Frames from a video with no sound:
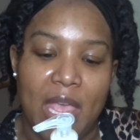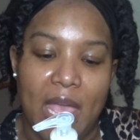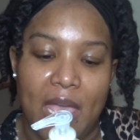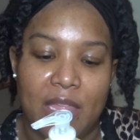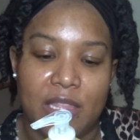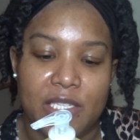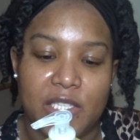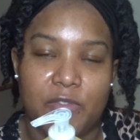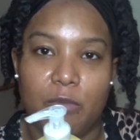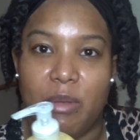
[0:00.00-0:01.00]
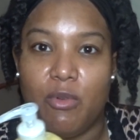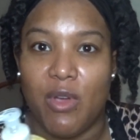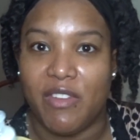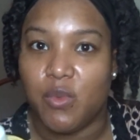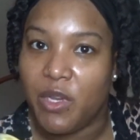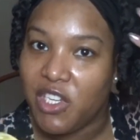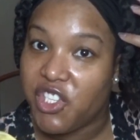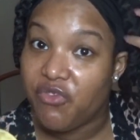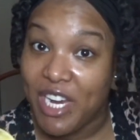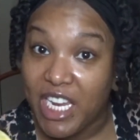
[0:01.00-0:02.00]
And this is for people who have
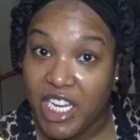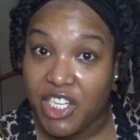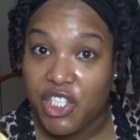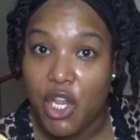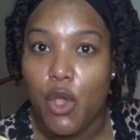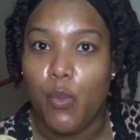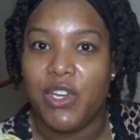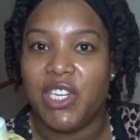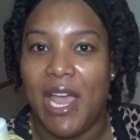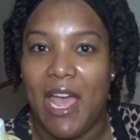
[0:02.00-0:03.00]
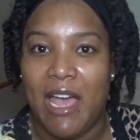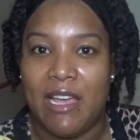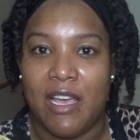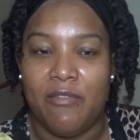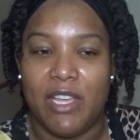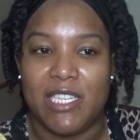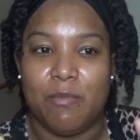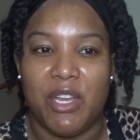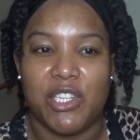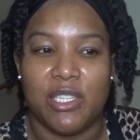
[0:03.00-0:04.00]
shrinkage, which I have,
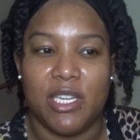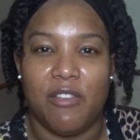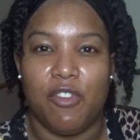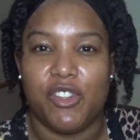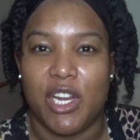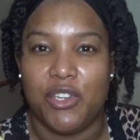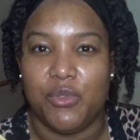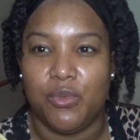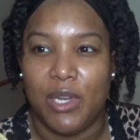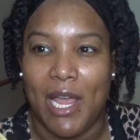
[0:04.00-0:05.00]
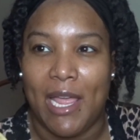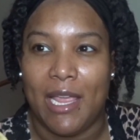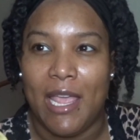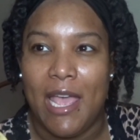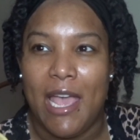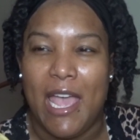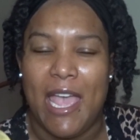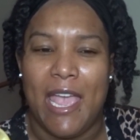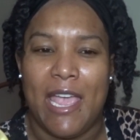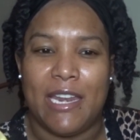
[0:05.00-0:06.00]
especially if you're trying to do like
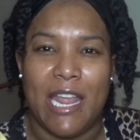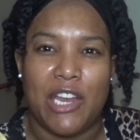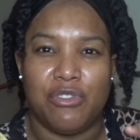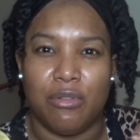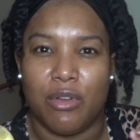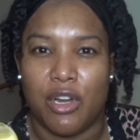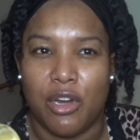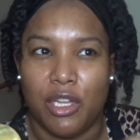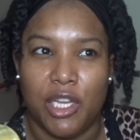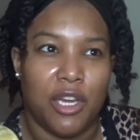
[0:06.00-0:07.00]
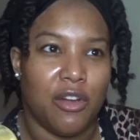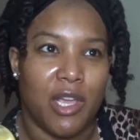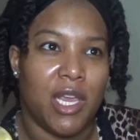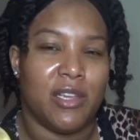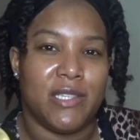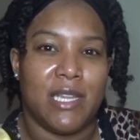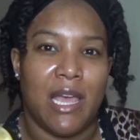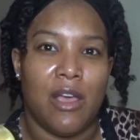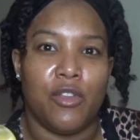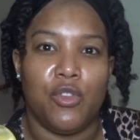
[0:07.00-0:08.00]
a natural curly girl hairstyle.